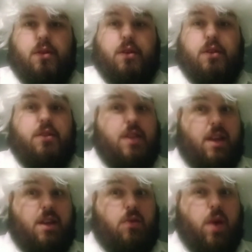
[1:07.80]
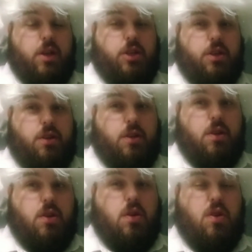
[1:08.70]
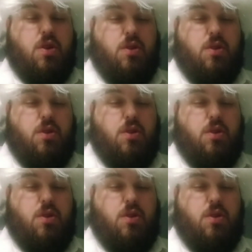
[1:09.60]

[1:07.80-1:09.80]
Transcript: Second question, who